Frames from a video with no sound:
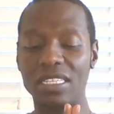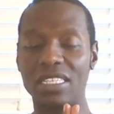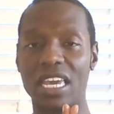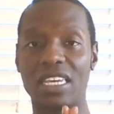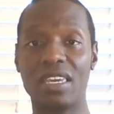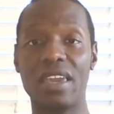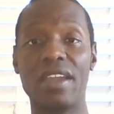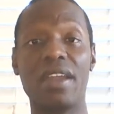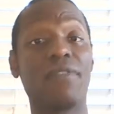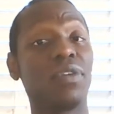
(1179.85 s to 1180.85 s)
Take
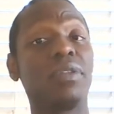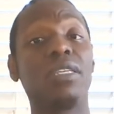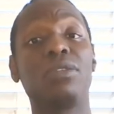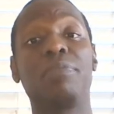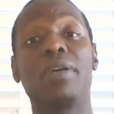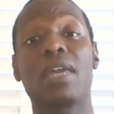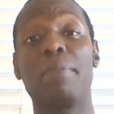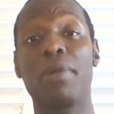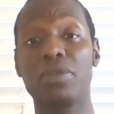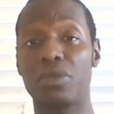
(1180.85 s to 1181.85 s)
care. If you need to book a
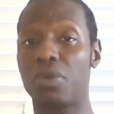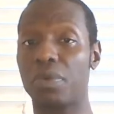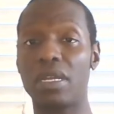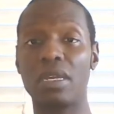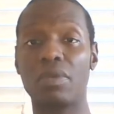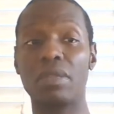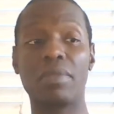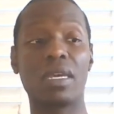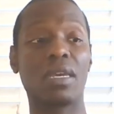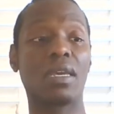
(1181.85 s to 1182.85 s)
personal reading with
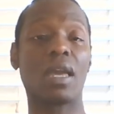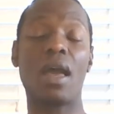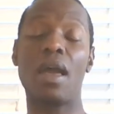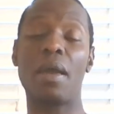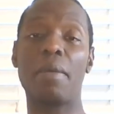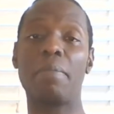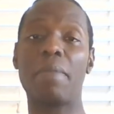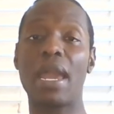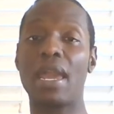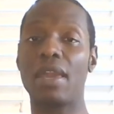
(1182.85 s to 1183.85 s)
me,
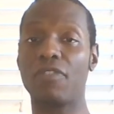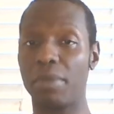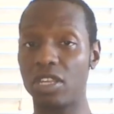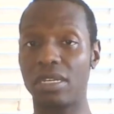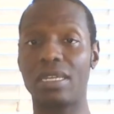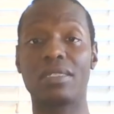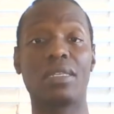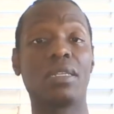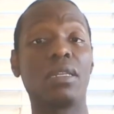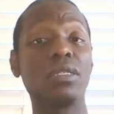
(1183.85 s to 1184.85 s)
my information is
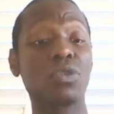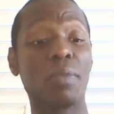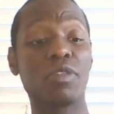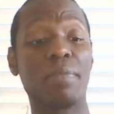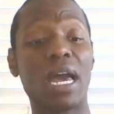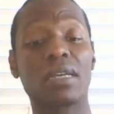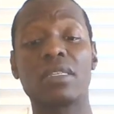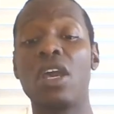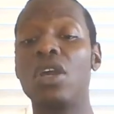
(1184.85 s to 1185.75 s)
in the description box.